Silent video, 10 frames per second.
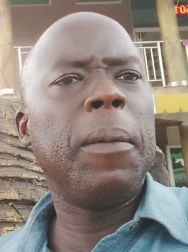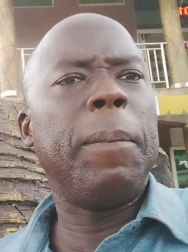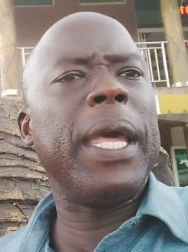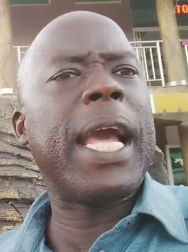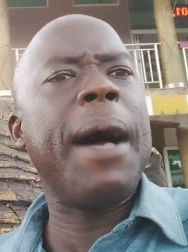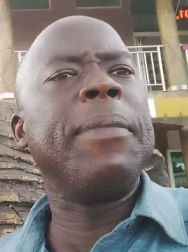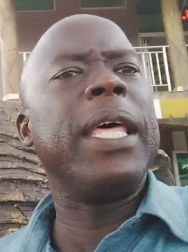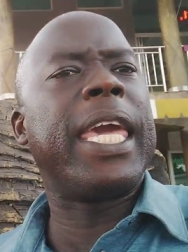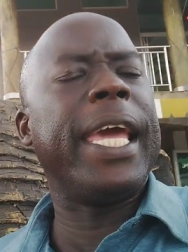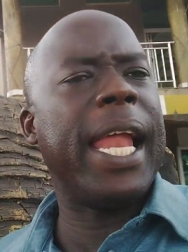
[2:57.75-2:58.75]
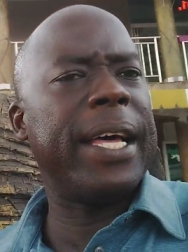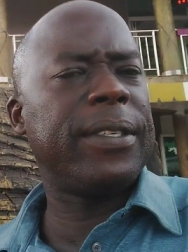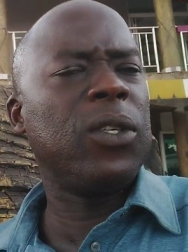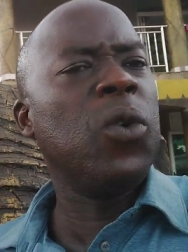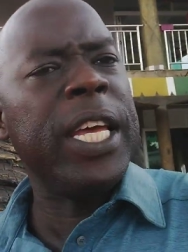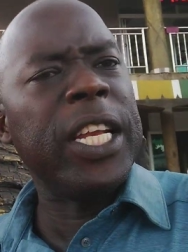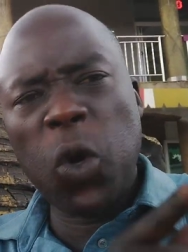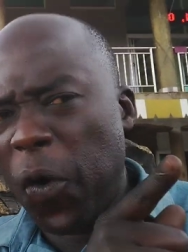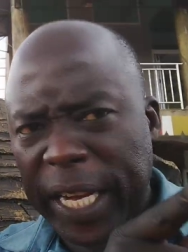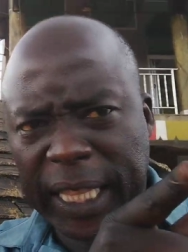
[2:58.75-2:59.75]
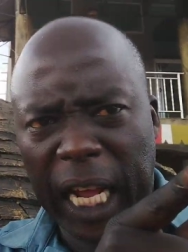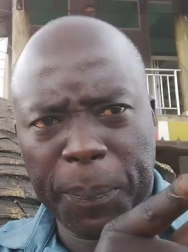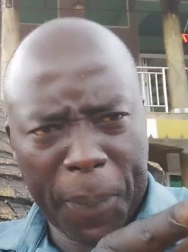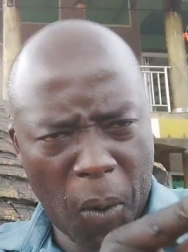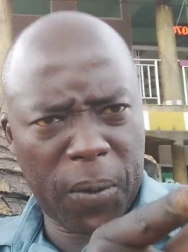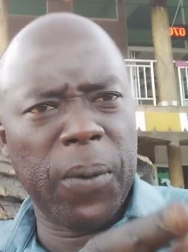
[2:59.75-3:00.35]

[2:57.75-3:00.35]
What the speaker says: Become the Killers. You need to read that book.